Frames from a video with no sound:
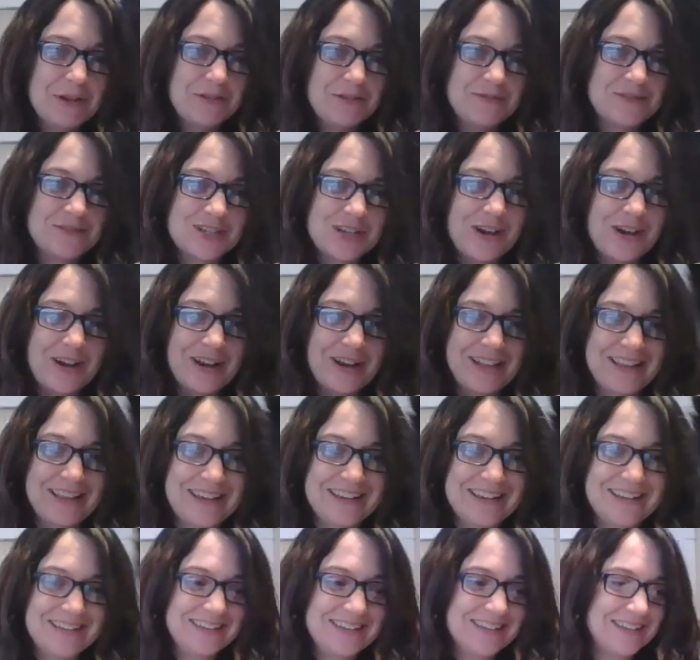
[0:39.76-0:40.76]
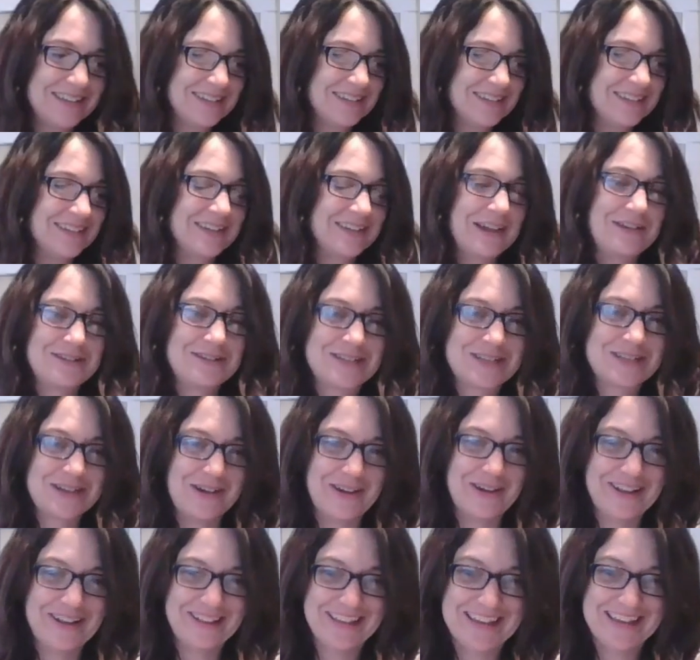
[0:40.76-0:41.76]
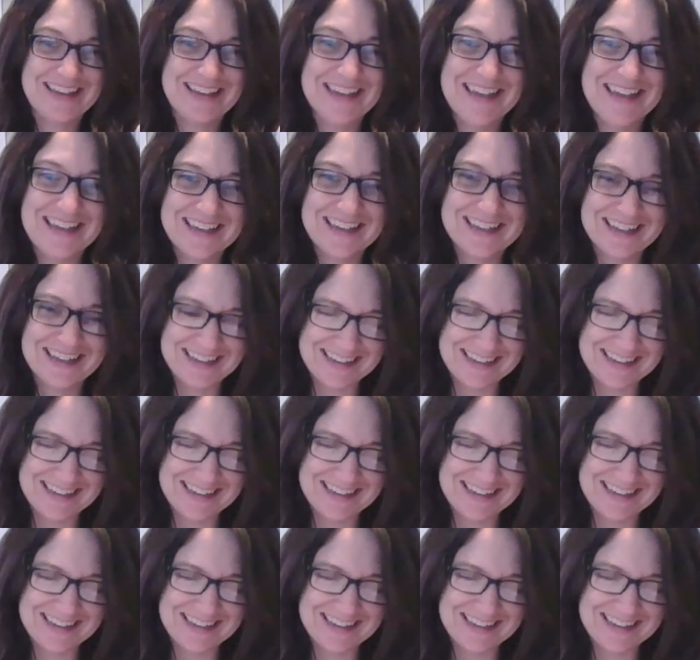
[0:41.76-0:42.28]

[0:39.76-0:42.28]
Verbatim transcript: Move, Charlie. Go, Charlie.